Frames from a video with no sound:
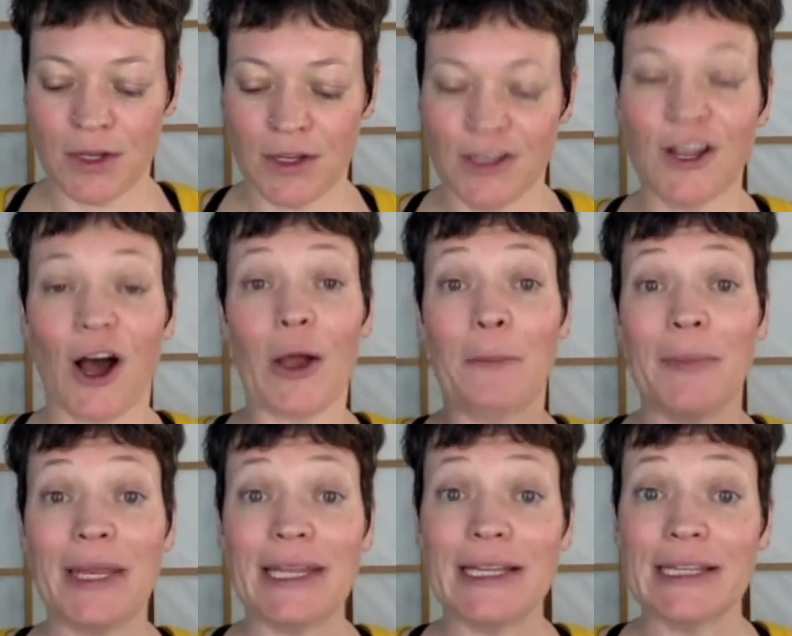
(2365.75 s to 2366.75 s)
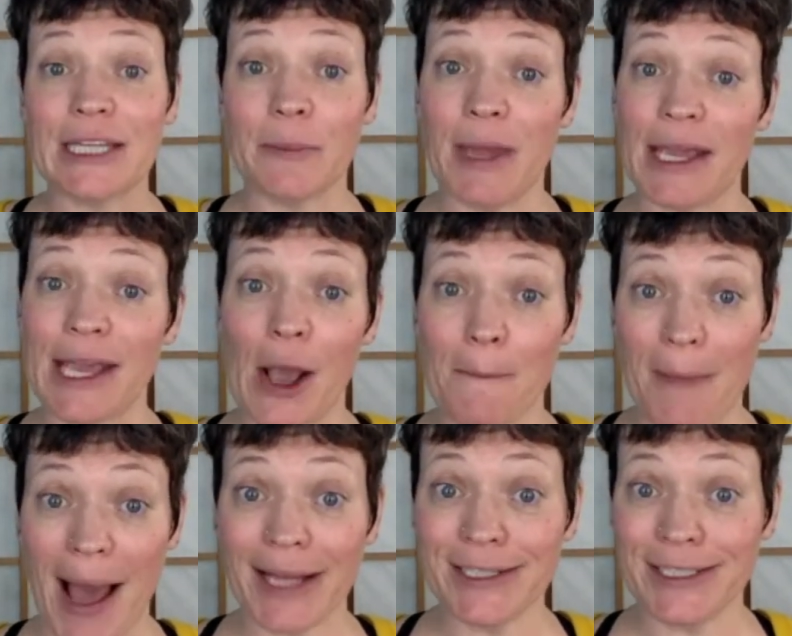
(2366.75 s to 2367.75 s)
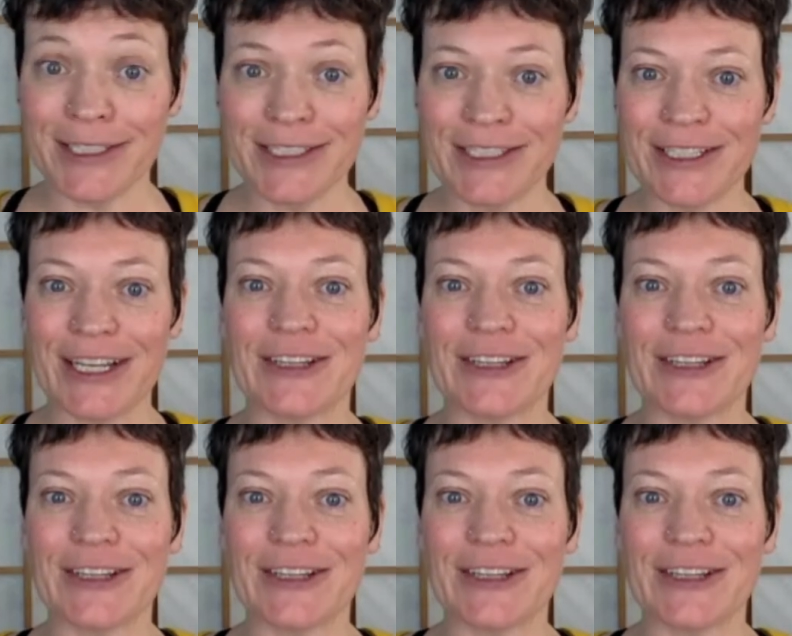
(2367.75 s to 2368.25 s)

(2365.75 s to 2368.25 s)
not immediately making a match